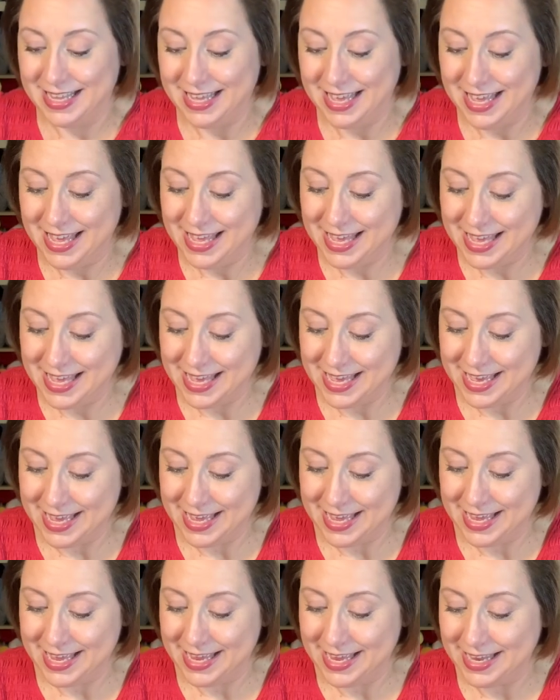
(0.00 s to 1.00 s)

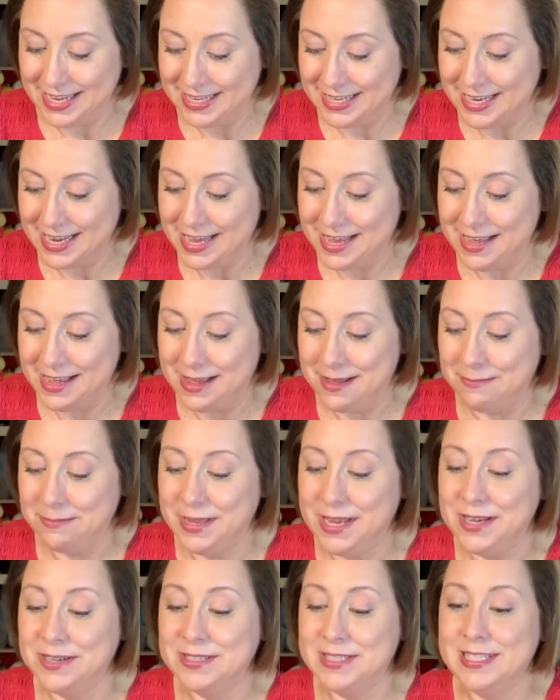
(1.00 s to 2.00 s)
And um,
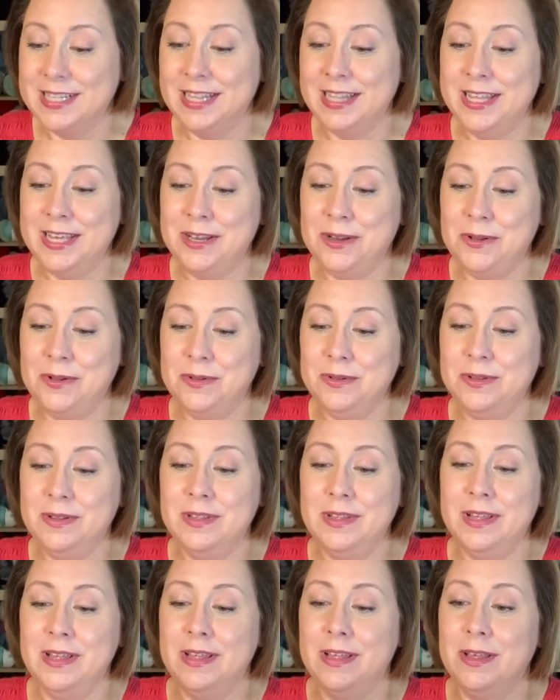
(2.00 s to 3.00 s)
here's the little,
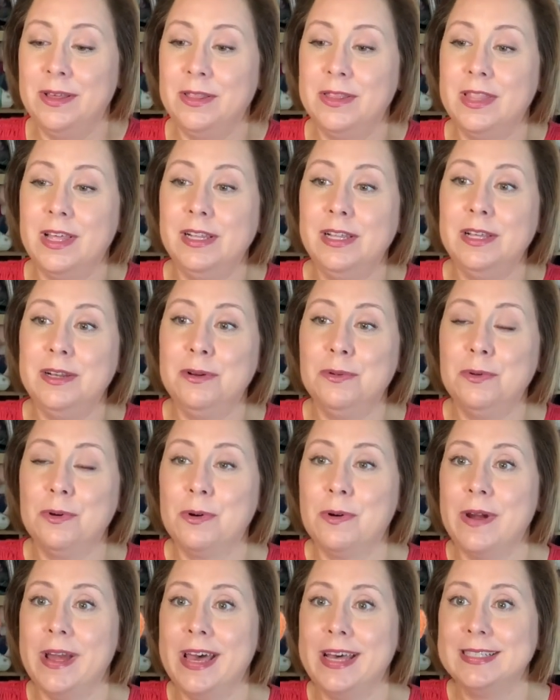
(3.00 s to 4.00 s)
the little
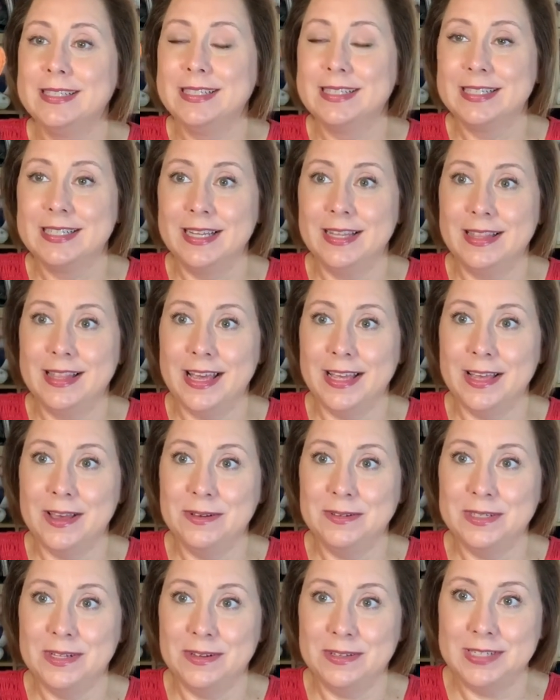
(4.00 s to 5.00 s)
crest that
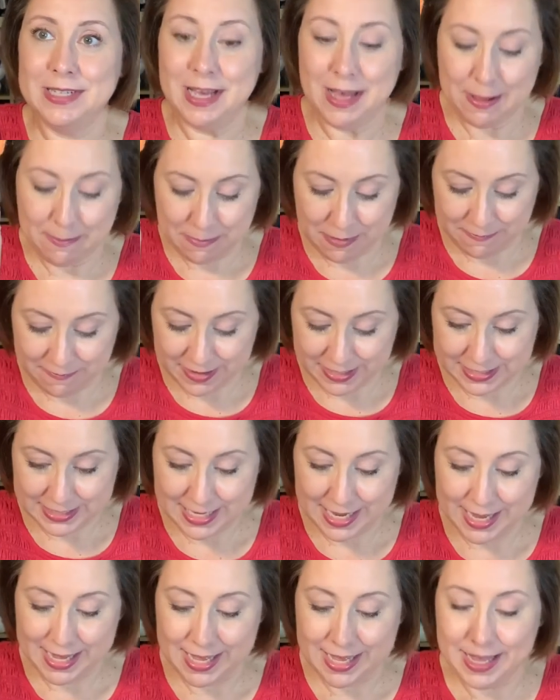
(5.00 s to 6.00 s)
goes on top of its
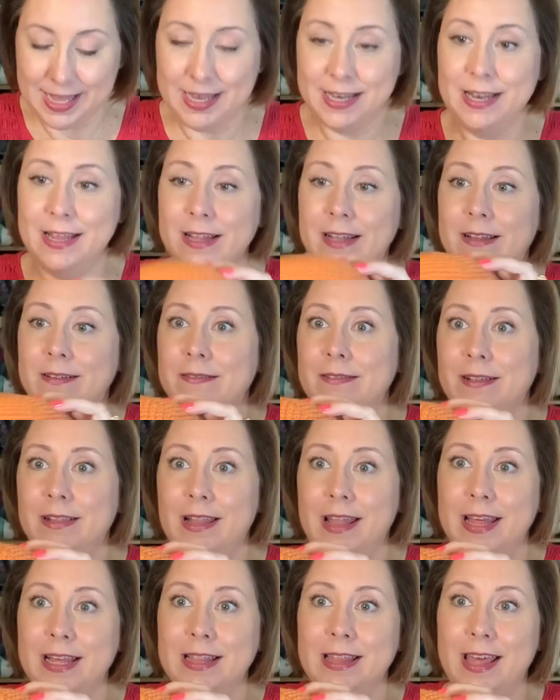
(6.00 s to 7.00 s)
head
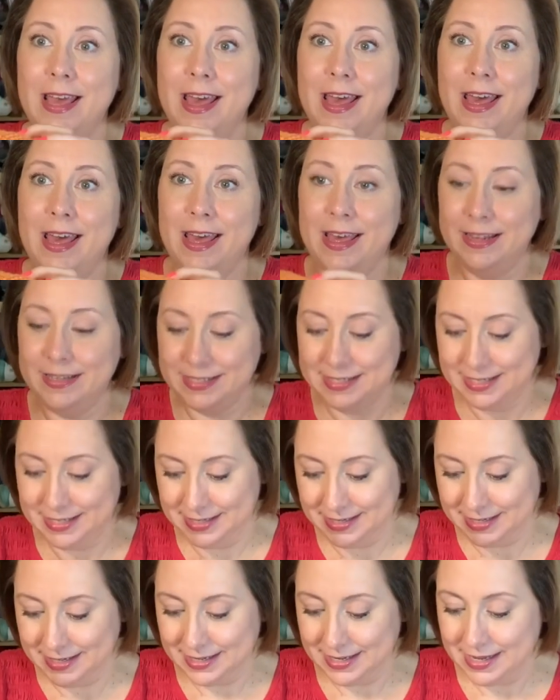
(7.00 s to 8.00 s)
like that.
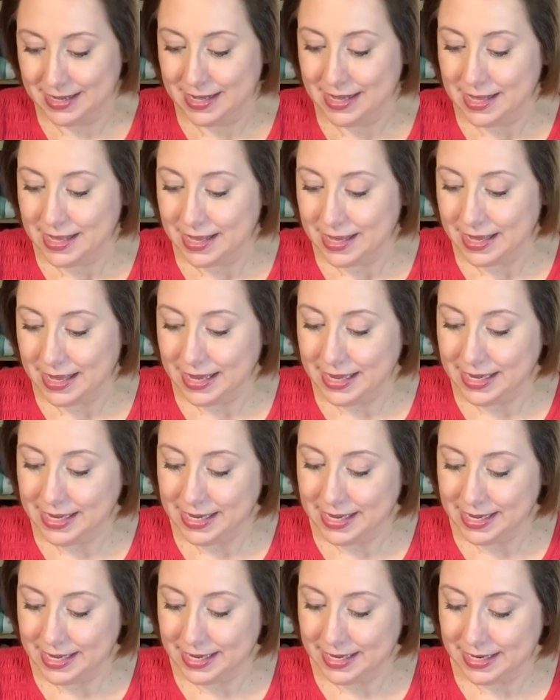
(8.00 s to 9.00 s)

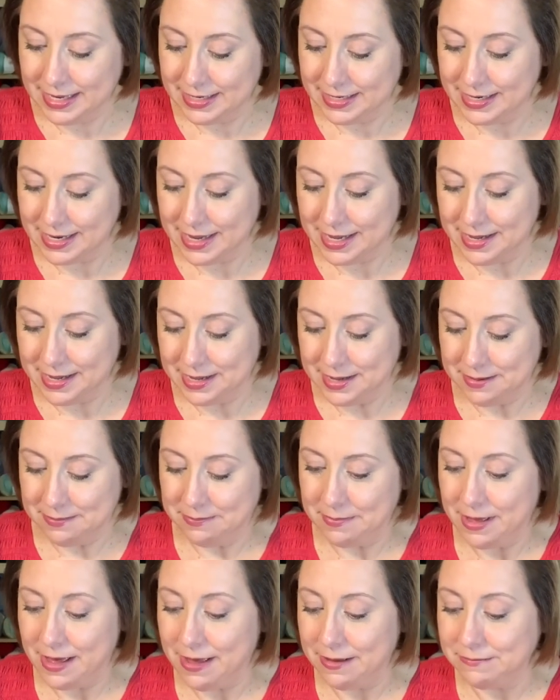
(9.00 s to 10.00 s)
And
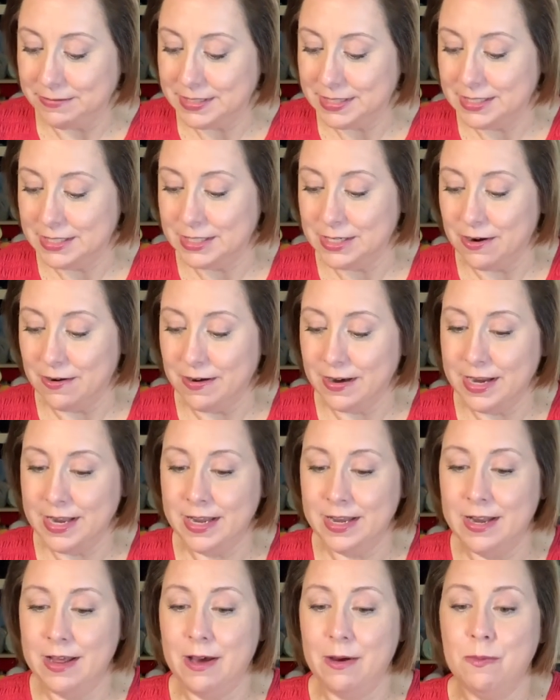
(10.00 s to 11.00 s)
um, I've
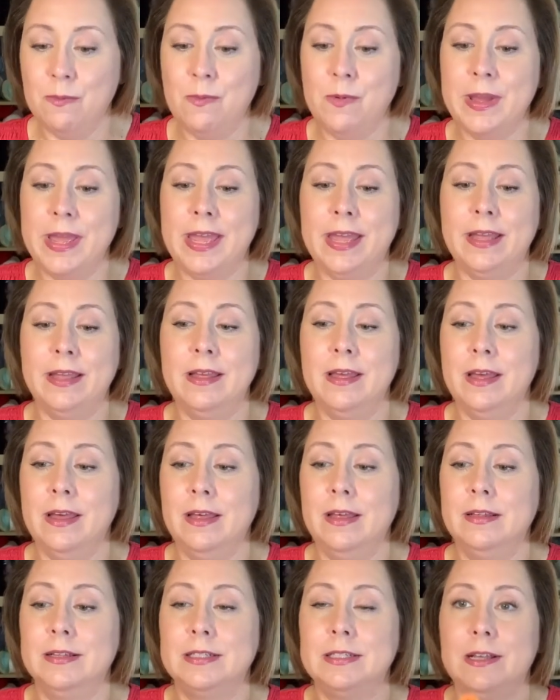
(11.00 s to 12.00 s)
started a wing.
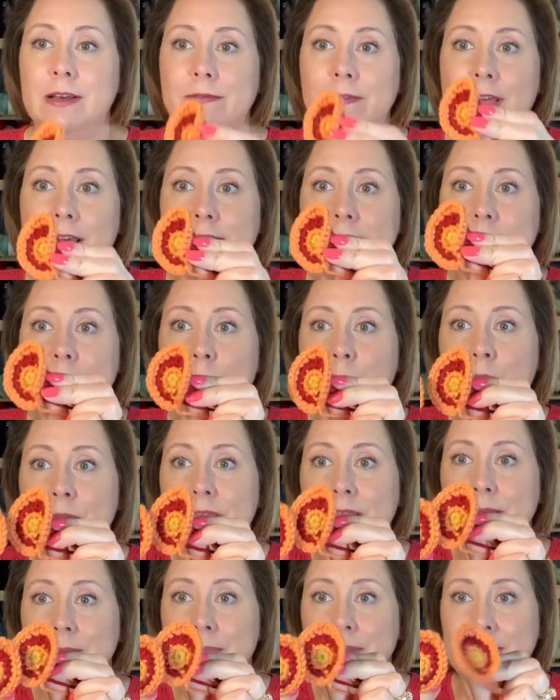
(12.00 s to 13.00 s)
So I've got some
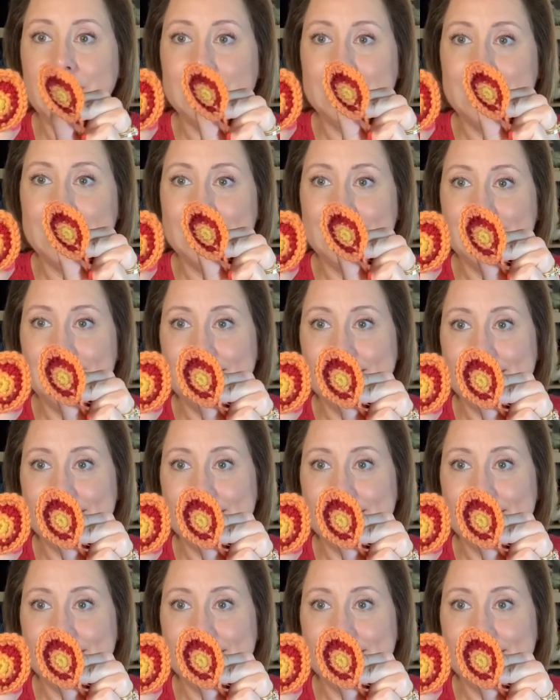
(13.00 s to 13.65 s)
wing pieces.